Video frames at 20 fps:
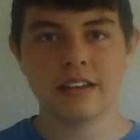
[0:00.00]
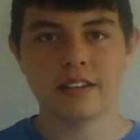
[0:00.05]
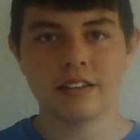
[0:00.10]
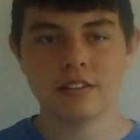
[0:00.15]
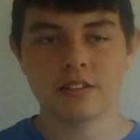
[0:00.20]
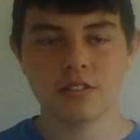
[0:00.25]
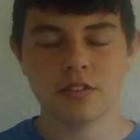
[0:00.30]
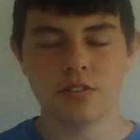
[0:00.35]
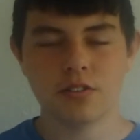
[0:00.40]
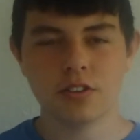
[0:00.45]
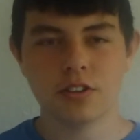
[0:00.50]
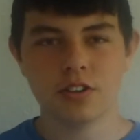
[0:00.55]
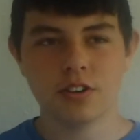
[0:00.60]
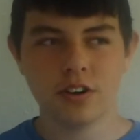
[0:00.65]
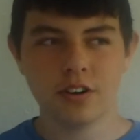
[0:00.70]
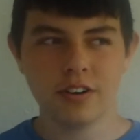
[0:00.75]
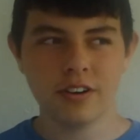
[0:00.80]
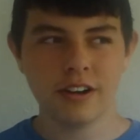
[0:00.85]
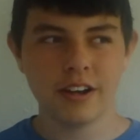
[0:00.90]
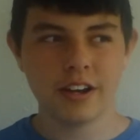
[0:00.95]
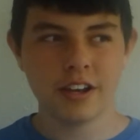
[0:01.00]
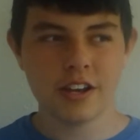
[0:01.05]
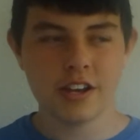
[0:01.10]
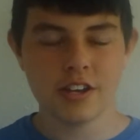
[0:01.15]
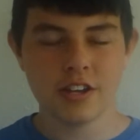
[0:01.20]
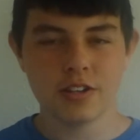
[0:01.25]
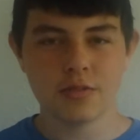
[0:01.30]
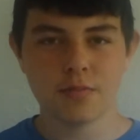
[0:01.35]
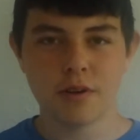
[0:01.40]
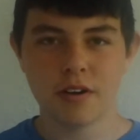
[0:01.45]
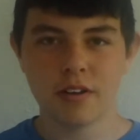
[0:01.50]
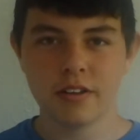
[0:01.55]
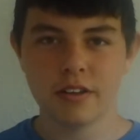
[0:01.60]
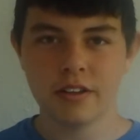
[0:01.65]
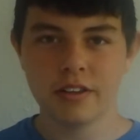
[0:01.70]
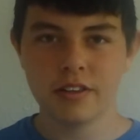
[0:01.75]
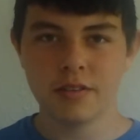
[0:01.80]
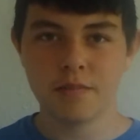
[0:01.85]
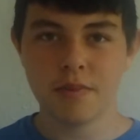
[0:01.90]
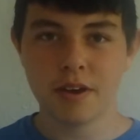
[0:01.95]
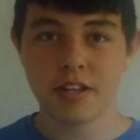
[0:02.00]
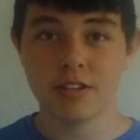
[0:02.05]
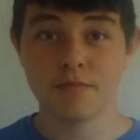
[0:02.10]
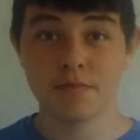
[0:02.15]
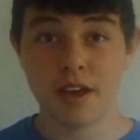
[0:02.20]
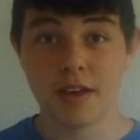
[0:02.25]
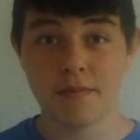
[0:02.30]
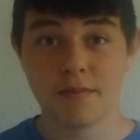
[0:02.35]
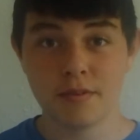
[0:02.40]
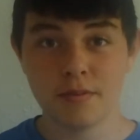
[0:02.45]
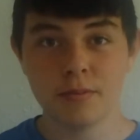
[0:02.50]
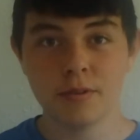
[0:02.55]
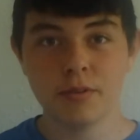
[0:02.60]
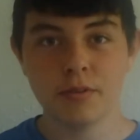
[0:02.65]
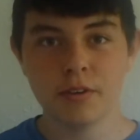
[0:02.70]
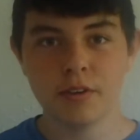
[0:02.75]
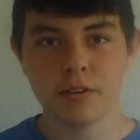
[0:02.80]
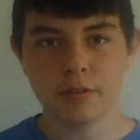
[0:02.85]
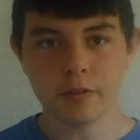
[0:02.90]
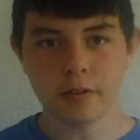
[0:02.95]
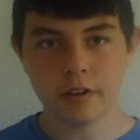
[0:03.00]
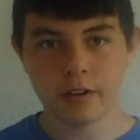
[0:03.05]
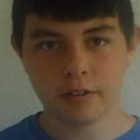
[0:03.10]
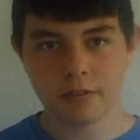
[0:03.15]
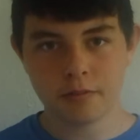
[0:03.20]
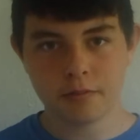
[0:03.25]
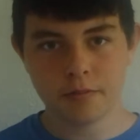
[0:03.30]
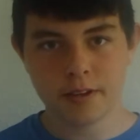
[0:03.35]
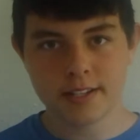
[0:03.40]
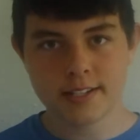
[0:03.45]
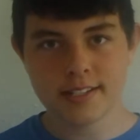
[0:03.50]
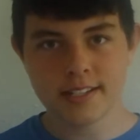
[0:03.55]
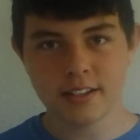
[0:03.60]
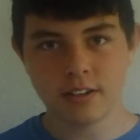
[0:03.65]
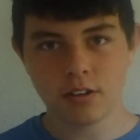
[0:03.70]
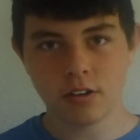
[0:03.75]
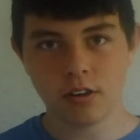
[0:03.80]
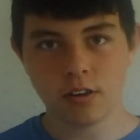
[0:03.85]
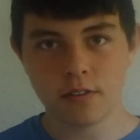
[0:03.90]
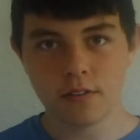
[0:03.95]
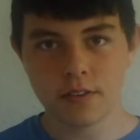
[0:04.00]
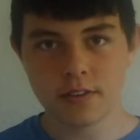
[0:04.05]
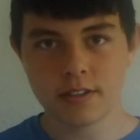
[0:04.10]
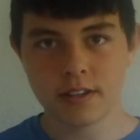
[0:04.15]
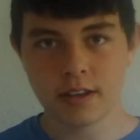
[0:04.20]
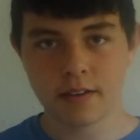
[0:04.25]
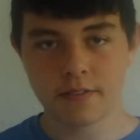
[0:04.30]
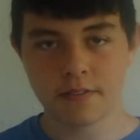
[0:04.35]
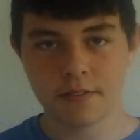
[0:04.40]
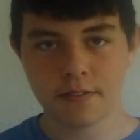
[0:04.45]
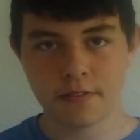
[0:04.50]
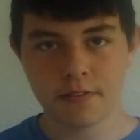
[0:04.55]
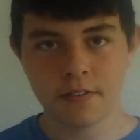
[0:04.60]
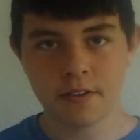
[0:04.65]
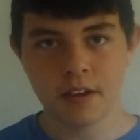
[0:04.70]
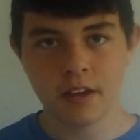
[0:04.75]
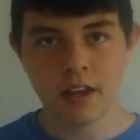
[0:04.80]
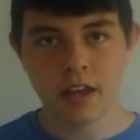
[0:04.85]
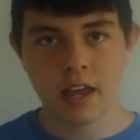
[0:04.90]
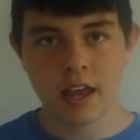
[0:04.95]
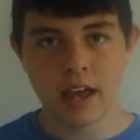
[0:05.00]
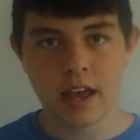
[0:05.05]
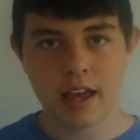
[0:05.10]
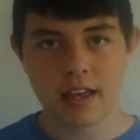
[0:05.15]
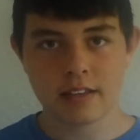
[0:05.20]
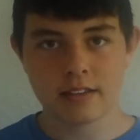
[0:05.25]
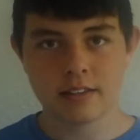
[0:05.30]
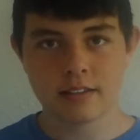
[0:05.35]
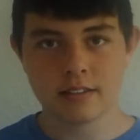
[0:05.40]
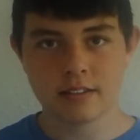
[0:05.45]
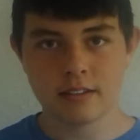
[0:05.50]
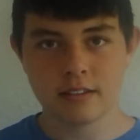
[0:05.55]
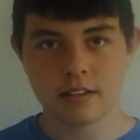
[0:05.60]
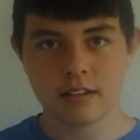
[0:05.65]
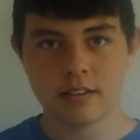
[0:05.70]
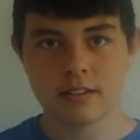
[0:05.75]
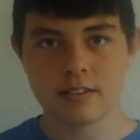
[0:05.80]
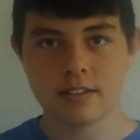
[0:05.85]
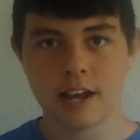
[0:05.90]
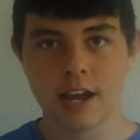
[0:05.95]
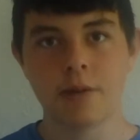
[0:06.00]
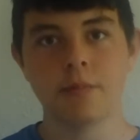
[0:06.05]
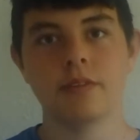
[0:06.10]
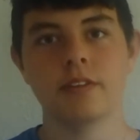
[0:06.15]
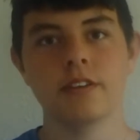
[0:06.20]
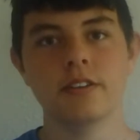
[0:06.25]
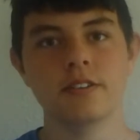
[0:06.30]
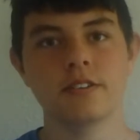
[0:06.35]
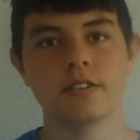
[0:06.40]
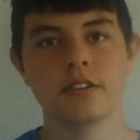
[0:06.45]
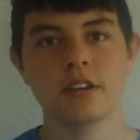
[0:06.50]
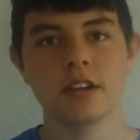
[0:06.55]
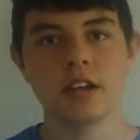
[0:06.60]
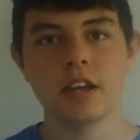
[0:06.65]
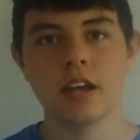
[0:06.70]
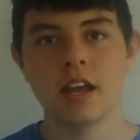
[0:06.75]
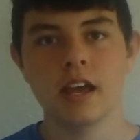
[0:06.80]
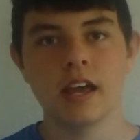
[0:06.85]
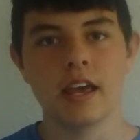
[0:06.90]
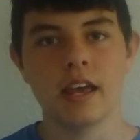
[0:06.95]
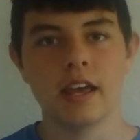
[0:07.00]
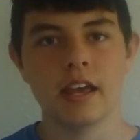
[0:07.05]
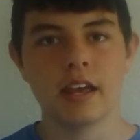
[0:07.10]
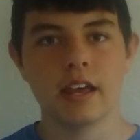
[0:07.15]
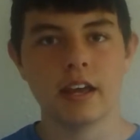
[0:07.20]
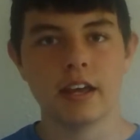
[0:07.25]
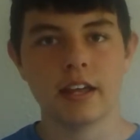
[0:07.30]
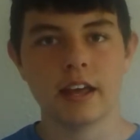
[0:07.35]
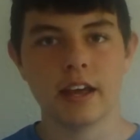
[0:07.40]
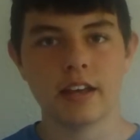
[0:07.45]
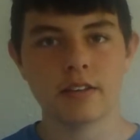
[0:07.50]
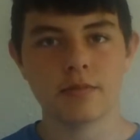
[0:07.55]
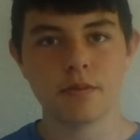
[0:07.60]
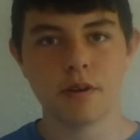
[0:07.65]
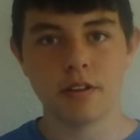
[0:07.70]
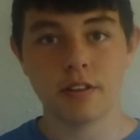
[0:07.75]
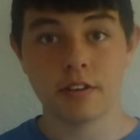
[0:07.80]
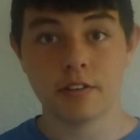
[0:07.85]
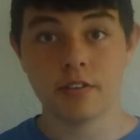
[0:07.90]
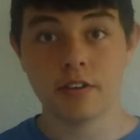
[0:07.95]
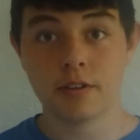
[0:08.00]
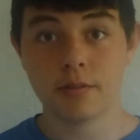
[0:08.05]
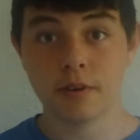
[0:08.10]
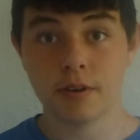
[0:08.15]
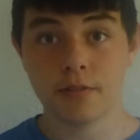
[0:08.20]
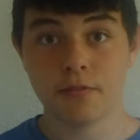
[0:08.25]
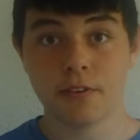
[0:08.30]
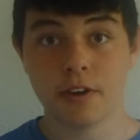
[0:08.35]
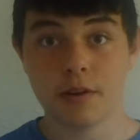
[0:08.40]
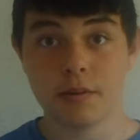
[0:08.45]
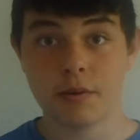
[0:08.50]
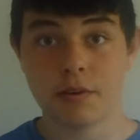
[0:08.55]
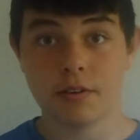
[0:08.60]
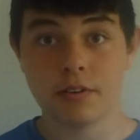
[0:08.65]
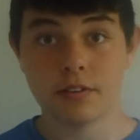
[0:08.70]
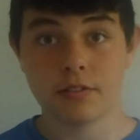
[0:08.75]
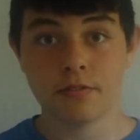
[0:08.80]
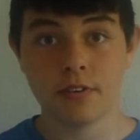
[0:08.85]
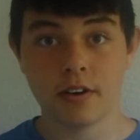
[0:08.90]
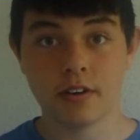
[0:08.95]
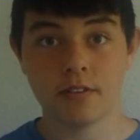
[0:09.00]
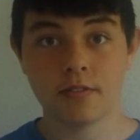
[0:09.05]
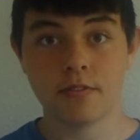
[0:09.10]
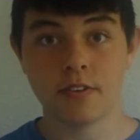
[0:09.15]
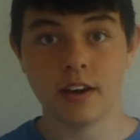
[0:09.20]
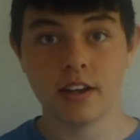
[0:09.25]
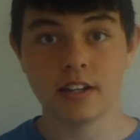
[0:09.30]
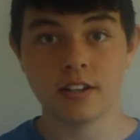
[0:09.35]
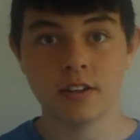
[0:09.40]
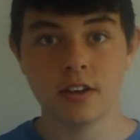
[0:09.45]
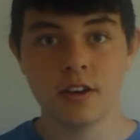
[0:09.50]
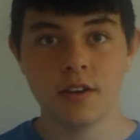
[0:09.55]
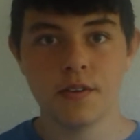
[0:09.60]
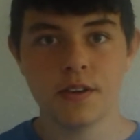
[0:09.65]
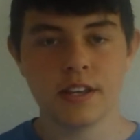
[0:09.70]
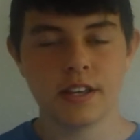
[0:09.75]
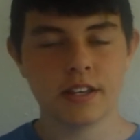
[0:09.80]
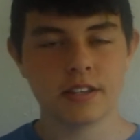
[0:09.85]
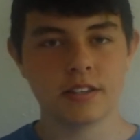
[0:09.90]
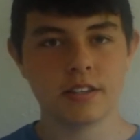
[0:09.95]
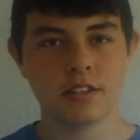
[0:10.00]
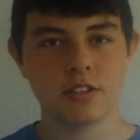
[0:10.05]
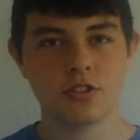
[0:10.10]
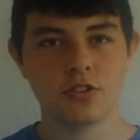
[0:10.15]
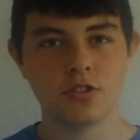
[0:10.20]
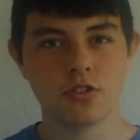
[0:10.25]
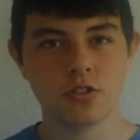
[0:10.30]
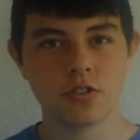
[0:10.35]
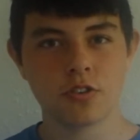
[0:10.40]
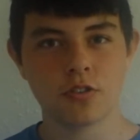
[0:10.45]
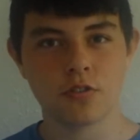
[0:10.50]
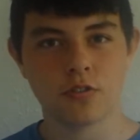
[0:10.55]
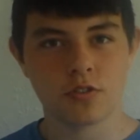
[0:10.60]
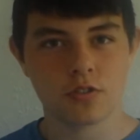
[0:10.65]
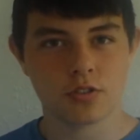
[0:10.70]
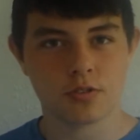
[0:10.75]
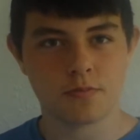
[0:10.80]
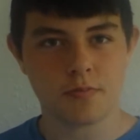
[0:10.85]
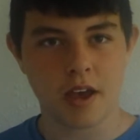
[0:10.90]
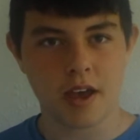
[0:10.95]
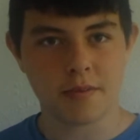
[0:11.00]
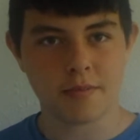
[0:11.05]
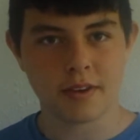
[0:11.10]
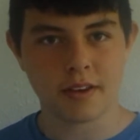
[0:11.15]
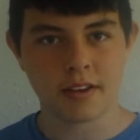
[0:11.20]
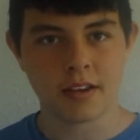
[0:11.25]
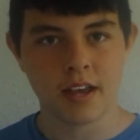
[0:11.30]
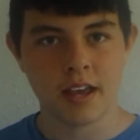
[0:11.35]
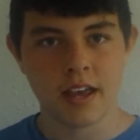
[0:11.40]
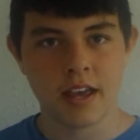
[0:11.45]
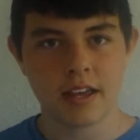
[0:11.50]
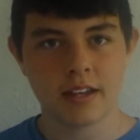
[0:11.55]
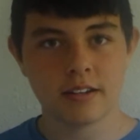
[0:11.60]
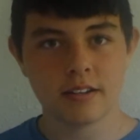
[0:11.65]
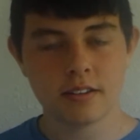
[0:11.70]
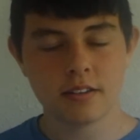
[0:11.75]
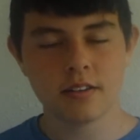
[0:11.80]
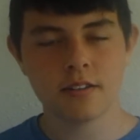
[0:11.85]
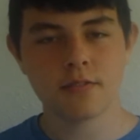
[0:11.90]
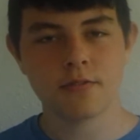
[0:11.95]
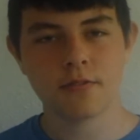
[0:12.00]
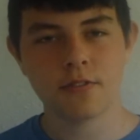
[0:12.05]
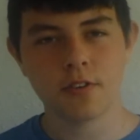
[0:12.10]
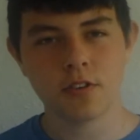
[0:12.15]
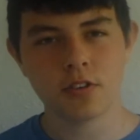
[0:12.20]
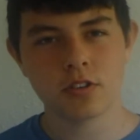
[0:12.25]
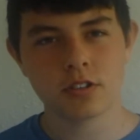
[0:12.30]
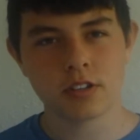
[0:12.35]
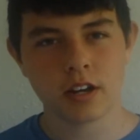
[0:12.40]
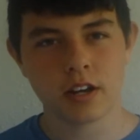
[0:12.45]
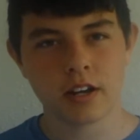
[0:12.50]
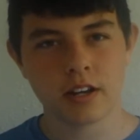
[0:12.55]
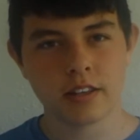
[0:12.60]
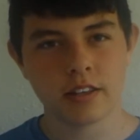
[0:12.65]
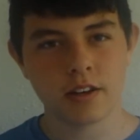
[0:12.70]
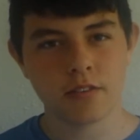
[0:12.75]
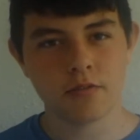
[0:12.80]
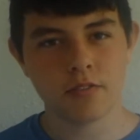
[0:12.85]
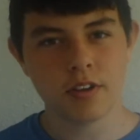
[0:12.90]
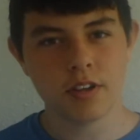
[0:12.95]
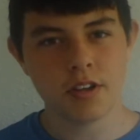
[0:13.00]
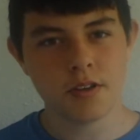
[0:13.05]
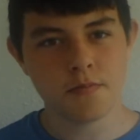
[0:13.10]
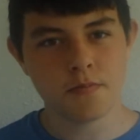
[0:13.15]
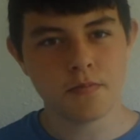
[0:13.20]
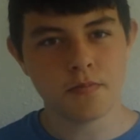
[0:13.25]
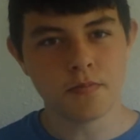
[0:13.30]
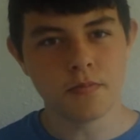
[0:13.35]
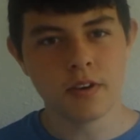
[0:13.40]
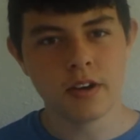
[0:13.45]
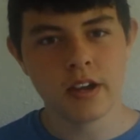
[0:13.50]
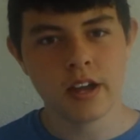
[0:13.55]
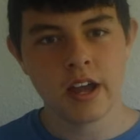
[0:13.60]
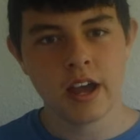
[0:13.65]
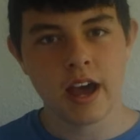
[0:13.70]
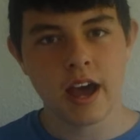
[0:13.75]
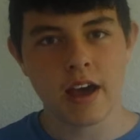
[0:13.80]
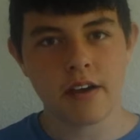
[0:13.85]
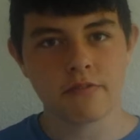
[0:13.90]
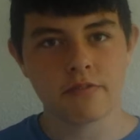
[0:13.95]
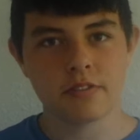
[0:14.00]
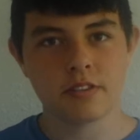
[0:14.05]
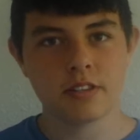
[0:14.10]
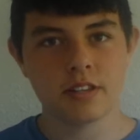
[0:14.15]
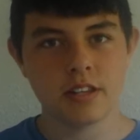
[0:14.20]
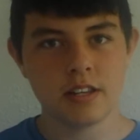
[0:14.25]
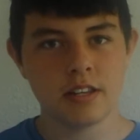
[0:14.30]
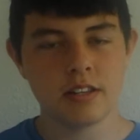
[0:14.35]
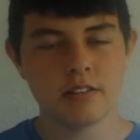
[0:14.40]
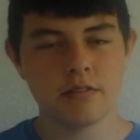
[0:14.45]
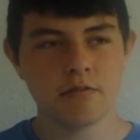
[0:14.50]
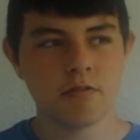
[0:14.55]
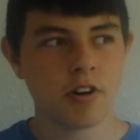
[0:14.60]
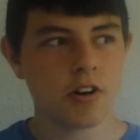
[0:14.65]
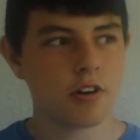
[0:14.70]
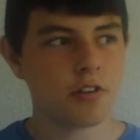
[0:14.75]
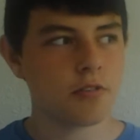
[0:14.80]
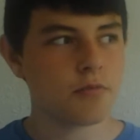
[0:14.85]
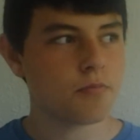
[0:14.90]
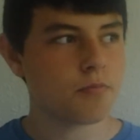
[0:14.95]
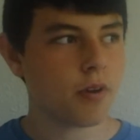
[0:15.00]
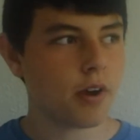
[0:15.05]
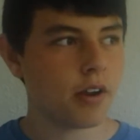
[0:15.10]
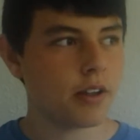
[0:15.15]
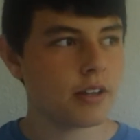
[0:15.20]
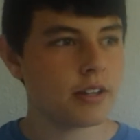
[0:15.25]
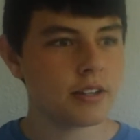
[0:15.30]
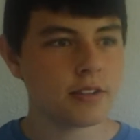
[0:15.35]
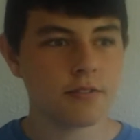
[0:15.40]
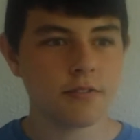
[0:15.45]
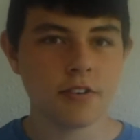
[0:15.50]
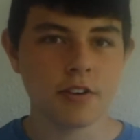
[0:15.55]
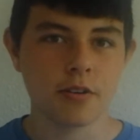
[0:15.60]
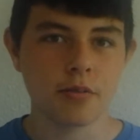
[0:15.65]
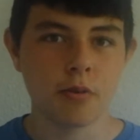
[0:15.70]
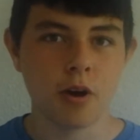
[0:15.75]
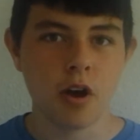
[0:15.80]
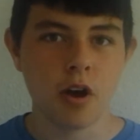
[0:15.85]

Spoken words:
So The Dark Knight is probably the best Batman movie basically all of us has established, and has probably one of my favorite final fights because it's Joker versus Batman, and this is the first time that we have seen, well, in the film,